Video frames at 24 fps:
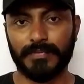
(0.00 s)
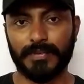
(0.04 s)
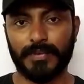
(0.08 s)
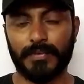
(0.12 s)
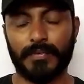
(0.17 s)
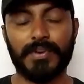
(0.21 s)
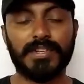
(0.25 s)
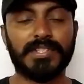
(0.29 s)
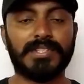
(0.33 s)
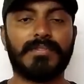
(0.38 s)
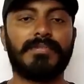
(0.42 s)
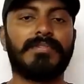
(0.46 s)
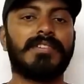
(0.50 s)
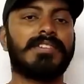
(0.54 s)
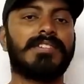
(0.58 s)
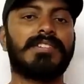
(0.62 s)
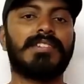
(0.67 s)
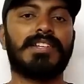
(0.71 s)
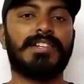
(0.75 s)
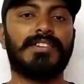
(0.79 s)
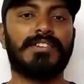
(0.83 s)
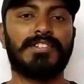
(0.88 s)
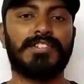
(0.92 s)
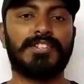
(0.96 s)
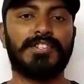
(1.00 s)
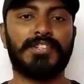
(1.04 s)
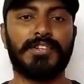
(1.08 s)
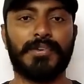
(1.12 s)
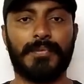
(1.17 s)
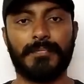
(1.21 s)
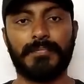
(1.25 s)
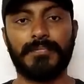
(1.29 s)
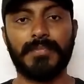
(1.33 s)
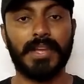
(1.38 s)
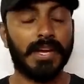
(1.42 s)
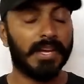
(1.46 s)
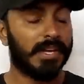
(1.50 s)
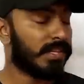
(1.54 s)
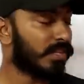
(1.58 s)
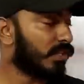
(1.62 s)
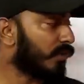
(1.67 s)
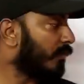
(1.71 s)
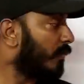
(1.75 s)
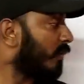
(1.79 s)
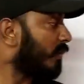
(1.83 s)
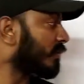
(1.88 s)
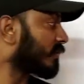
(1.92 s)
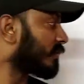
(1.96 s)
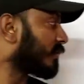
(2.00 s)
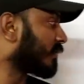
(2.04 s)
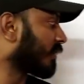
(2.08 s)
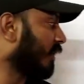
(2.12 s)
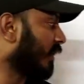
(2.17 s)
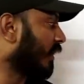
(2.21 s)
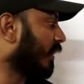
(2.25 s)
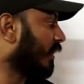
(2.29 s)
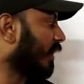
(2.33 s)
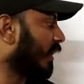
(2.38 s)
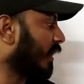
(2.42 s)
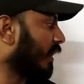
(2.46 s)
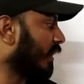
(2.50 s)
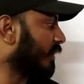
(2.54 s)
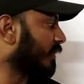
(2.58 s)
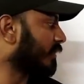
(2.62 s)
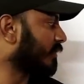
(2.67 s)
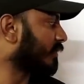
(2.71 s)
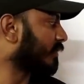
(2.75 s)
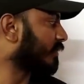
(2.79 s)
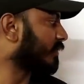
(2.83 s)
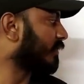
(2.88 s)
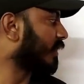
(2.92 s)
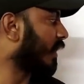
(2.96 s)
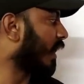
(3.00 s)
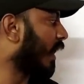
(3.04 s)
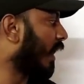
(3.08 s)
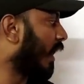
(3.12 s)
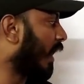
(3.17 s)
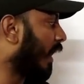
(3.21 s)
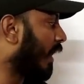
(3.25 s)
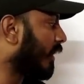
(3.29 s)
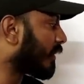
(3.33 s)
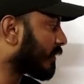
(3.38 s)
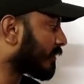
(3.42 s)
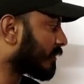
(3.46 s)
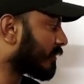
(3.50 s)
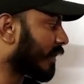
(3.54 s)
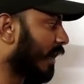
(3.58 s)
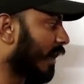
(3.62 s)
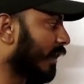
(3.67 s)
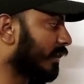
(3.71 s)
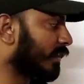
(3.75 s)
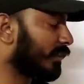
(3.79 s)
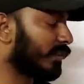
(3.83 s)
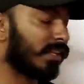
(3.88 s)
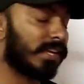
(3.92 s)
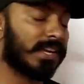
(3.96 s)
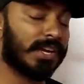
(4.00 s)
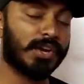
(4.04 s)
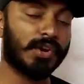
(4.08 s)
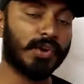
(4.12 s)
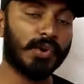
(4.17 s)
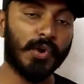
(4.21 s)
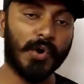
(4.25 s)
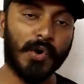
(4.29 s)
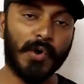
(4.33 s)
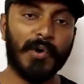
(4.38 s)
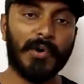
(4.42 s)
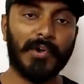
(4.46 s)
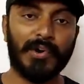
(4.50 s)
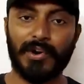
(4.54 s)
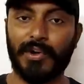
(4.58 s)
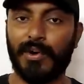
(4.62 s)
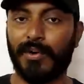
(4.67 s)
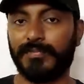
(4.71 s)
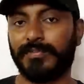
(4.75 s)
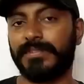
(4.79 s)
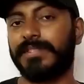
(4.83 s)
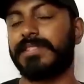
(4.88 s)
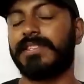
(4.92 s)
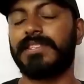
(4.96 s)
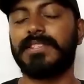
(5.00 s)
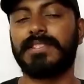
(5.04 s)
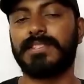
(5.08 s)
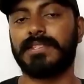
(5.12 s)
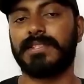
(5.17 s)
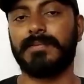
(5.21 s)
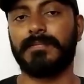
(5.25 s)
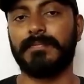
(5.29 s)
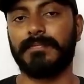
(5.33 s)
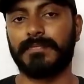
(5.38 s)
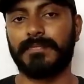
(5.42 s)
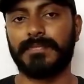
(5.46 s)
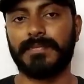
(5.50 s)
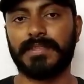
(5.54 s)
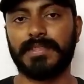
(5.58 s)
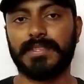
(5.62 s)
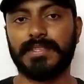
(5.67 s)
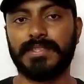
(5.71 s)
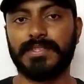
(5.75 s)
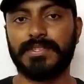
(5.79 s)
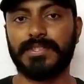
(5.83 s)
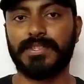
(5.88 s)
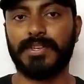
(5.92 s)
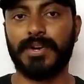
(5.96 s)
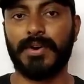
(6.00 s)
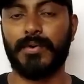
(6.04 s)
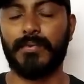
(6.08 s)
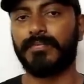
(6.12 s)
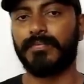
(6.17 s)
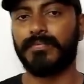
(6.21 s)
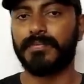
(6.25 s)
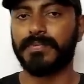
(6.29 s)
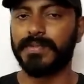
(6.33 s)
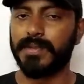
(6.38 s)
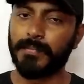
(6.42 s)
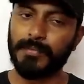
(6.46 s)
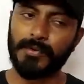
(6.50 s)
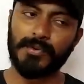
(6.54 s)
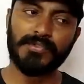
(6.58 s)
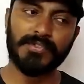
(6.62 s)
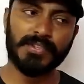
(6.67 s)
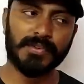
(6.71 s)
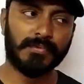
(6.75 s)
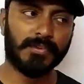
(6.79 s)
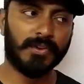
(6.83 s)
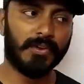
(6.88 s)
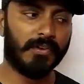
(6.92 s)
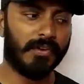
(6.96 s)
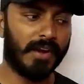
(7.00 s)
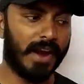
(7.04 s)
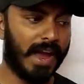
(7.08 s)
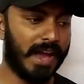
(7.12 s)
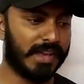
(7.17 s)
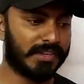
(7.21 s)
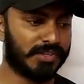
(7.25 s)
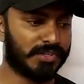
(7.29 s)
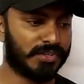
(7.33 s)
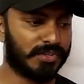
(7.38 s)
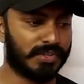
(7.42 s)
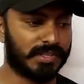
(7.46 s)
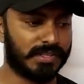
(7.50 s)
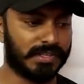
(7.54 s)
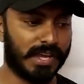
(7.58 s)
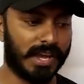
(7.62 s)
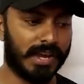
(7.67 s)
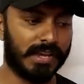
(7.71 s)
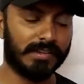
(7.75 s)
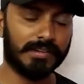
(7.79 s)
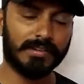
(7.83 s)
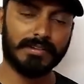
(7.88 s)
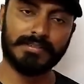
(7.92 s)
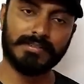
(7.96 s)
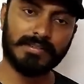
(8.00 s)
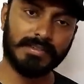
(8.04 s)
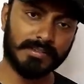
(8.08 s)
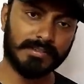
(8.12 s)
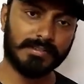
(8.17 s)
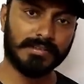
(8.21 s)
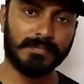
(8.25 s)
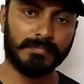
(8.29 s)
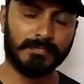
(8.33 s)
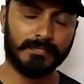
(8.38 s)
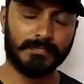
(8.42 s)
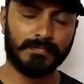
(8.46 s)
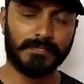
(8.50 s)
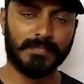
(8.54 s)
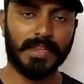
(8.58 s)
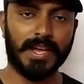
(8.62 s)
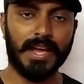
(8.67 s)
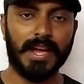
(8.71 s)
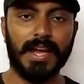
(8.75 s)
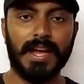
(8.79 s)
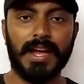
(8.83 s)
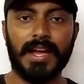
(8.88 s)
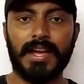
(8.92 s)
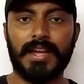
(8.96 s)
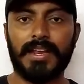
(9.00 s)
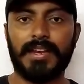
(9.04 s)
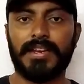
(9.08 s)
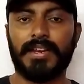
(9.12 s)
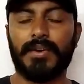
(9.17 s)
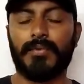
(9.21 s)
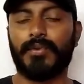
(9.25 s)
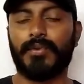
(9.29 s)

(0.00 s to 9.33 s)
what is the first thing you need to do? The first thing is understanding the goal of the system. So suppose if you're asked to design a system, now